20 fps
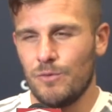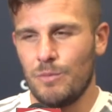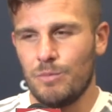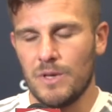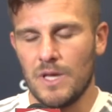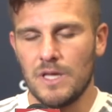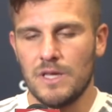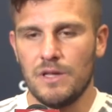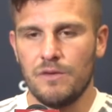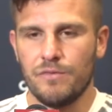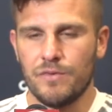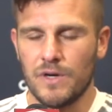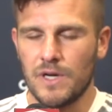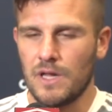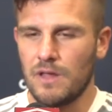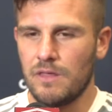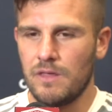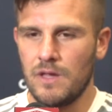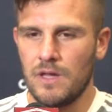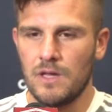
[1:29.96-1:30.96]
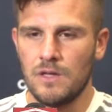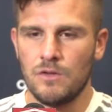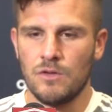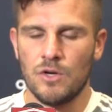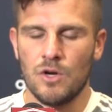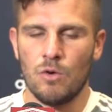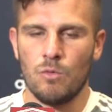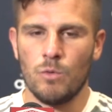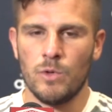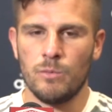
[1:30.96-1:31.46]
play different, I think, you
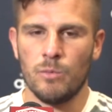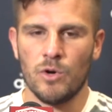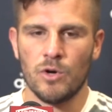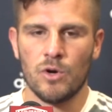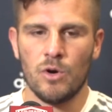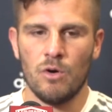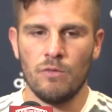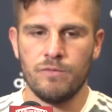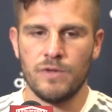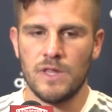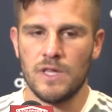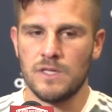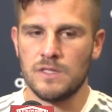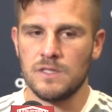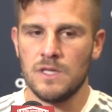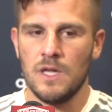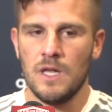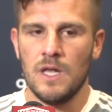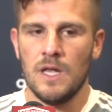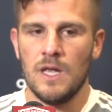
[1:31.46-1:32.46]
know, with more confidence.